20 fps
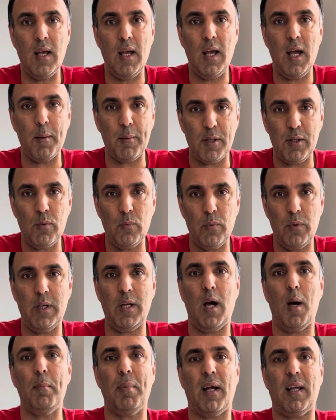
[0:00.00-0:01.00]
Everybody, we
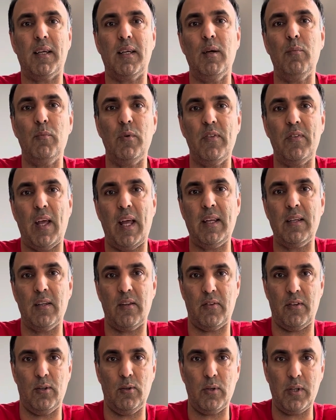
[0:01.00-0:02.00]
are back again with
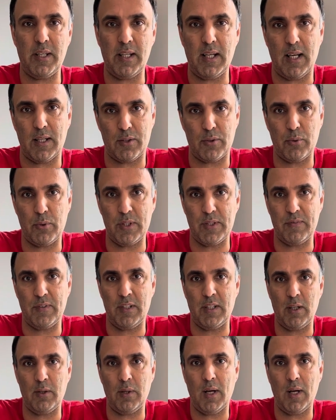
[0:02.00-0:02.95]
another Looking at Toys video,